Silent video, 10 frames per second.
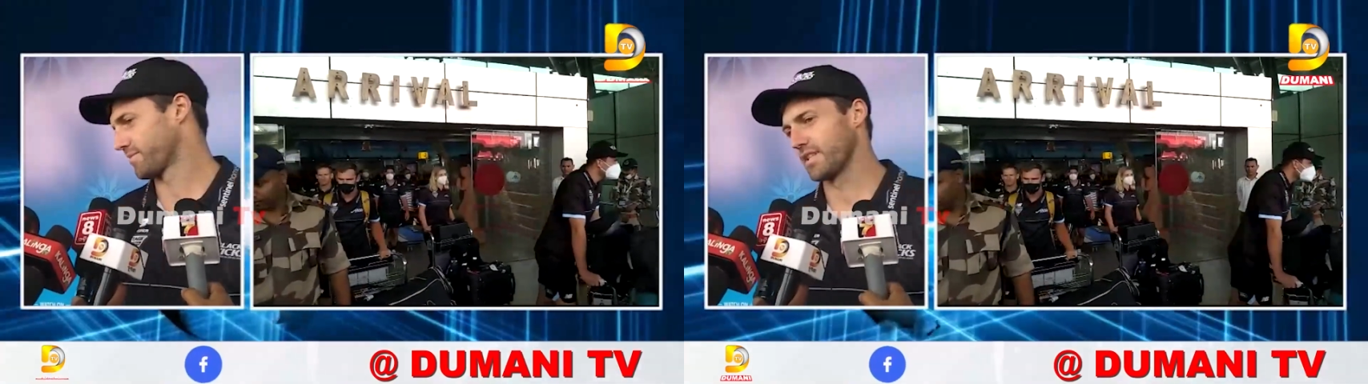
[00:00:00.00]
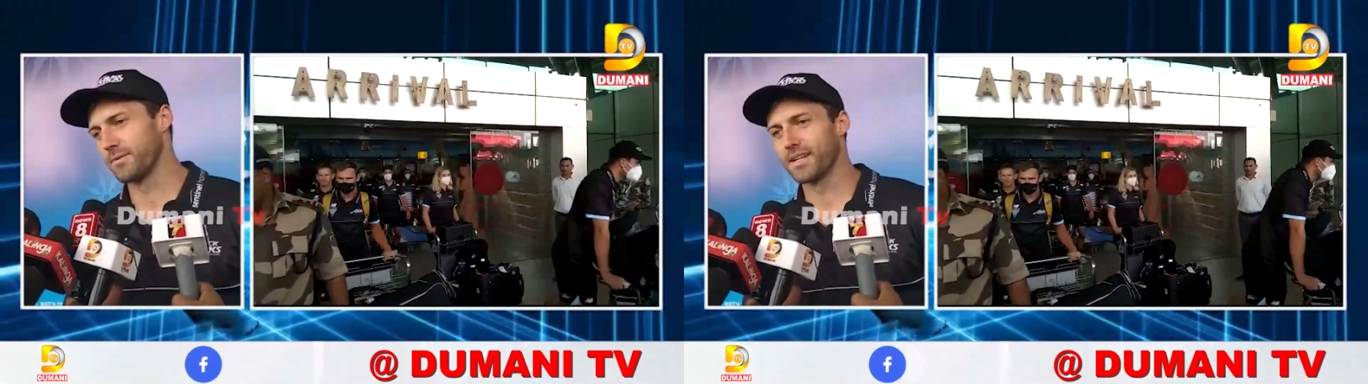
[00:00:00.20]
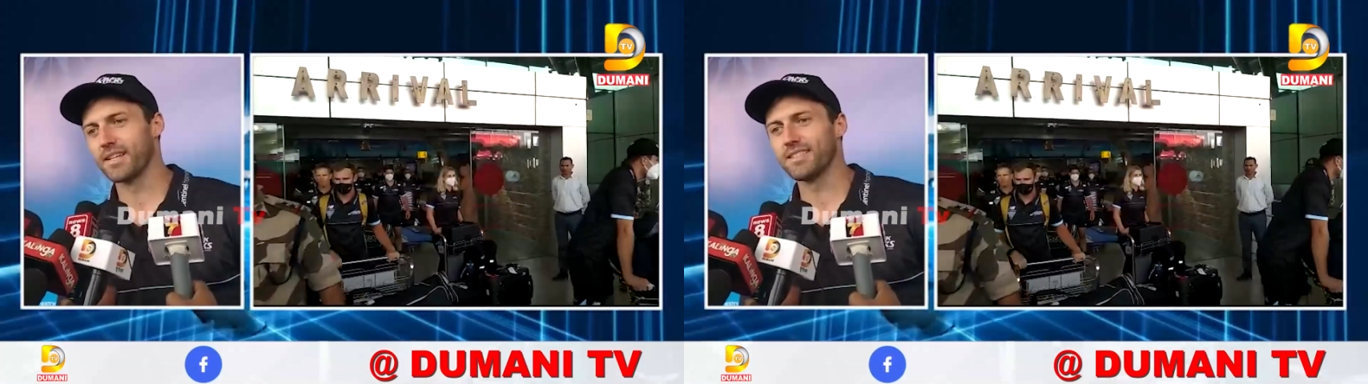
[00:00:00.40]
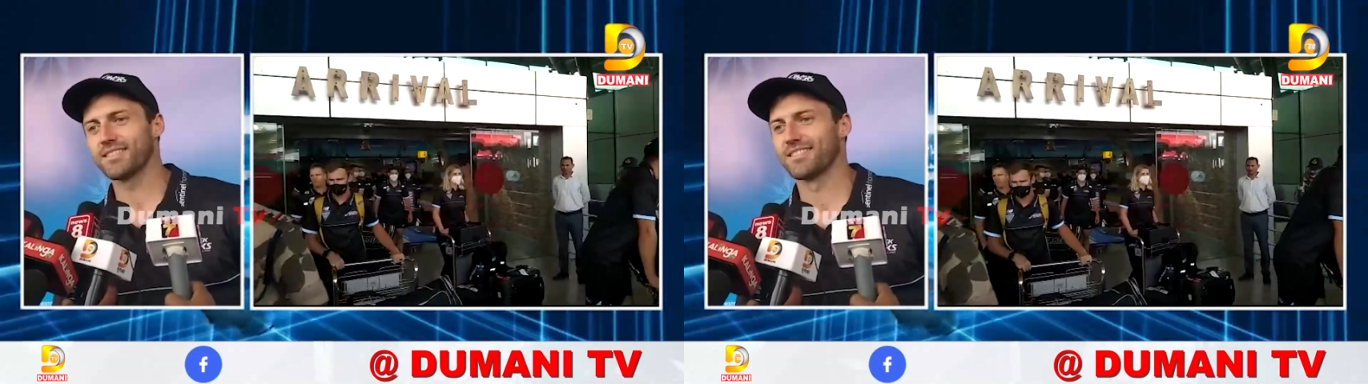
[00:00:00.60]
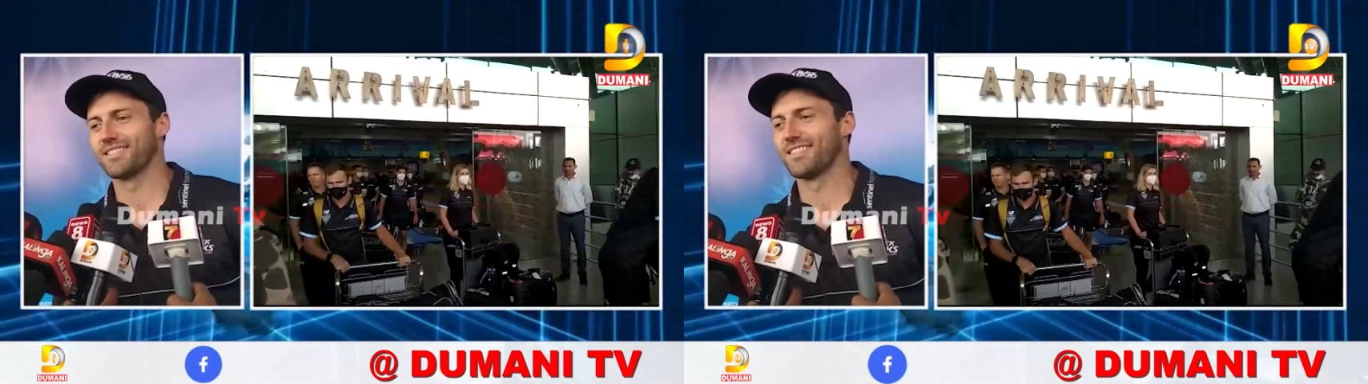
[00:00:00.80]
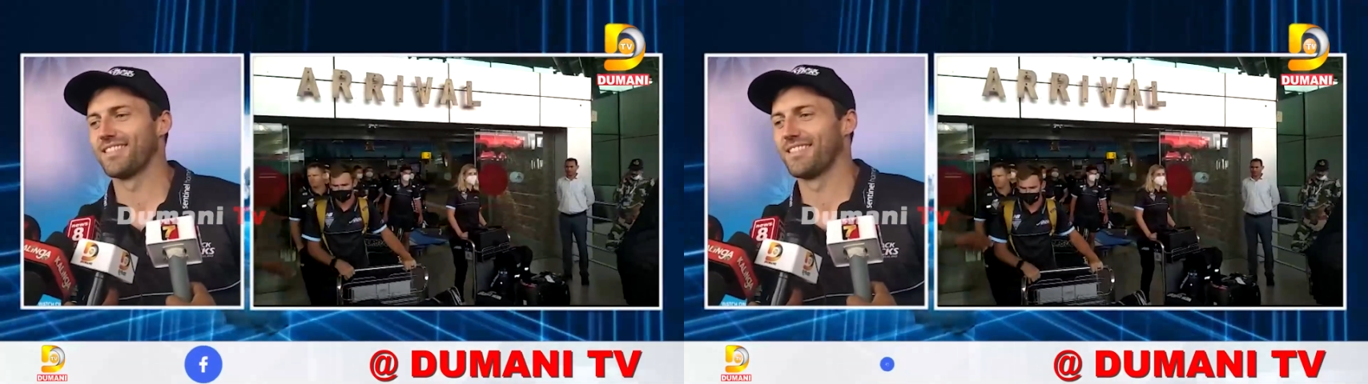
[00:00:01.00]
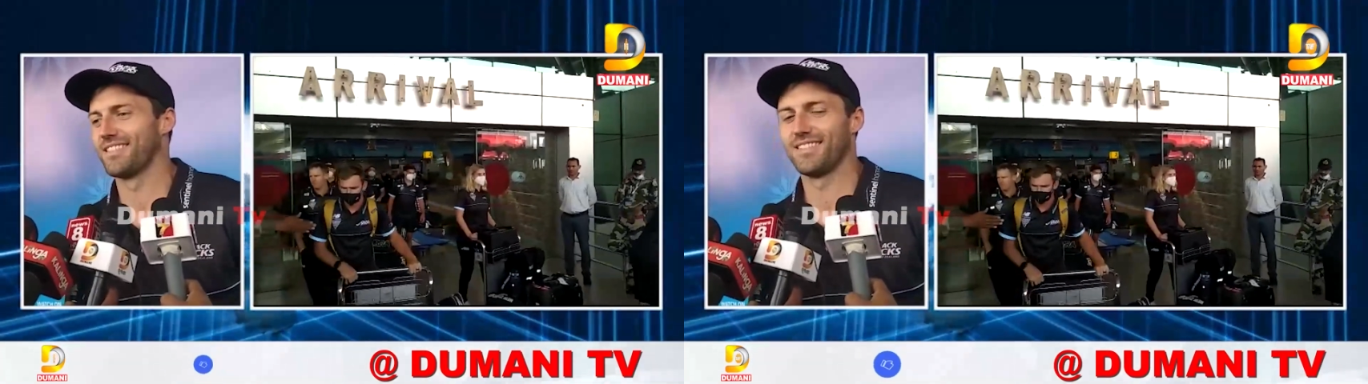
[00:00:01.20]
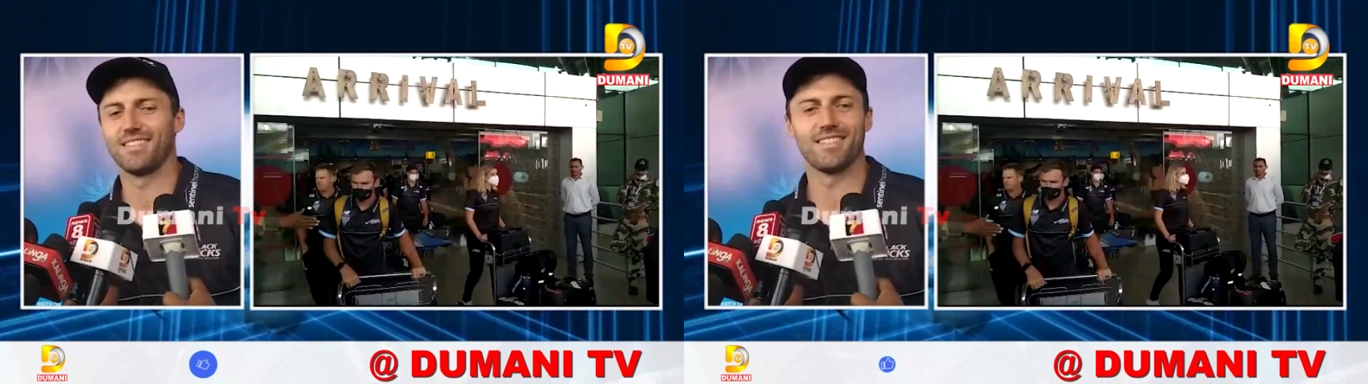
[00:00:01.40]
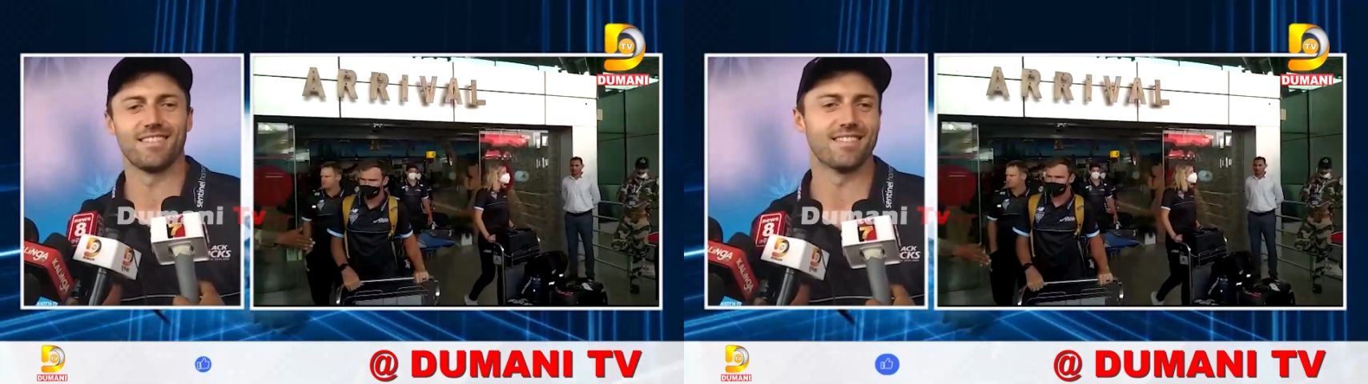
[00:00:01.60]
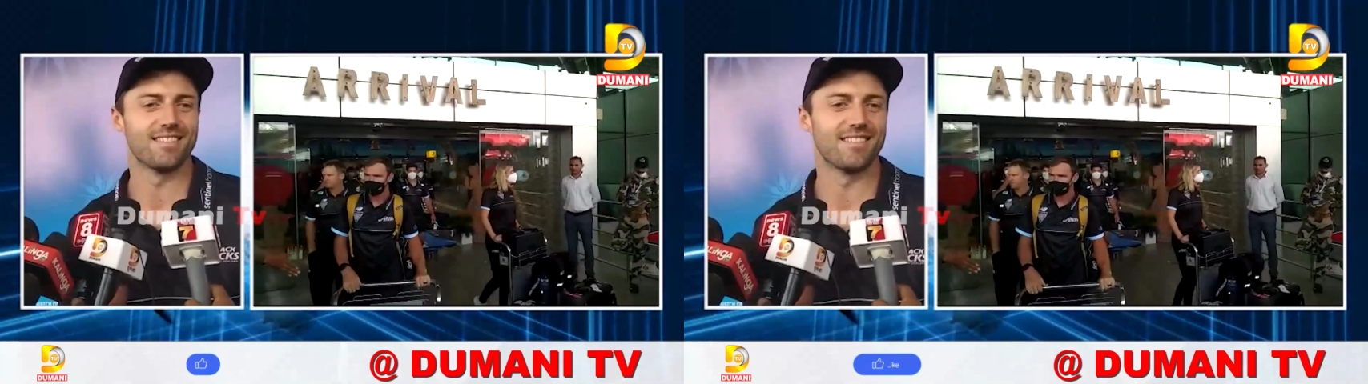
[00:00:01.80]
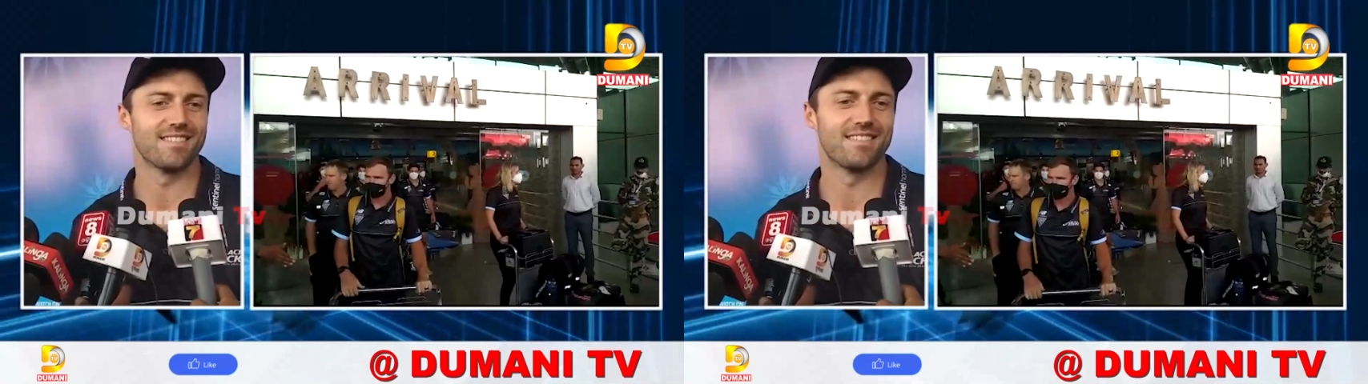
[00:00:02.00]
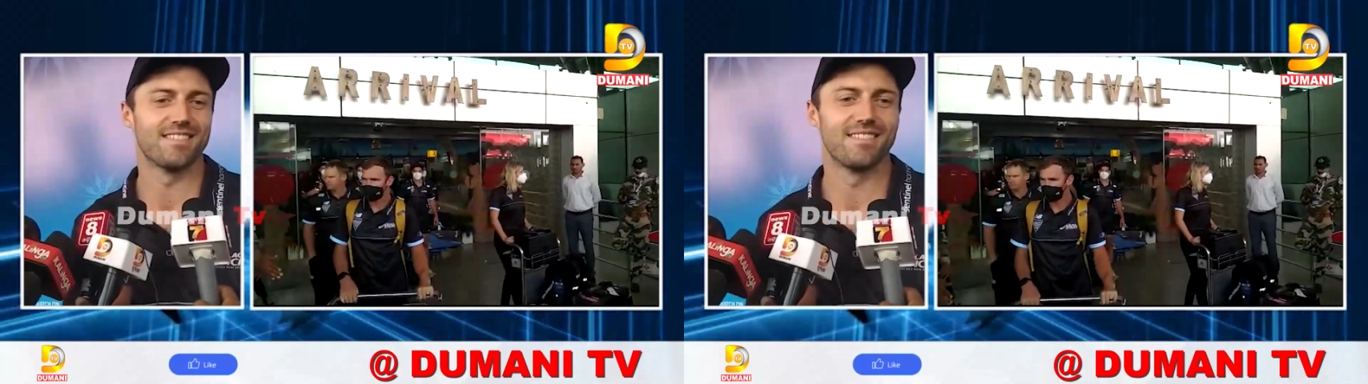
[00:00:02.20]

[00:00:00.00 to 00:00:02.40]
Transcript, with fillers: Anybody else? Are you prepared for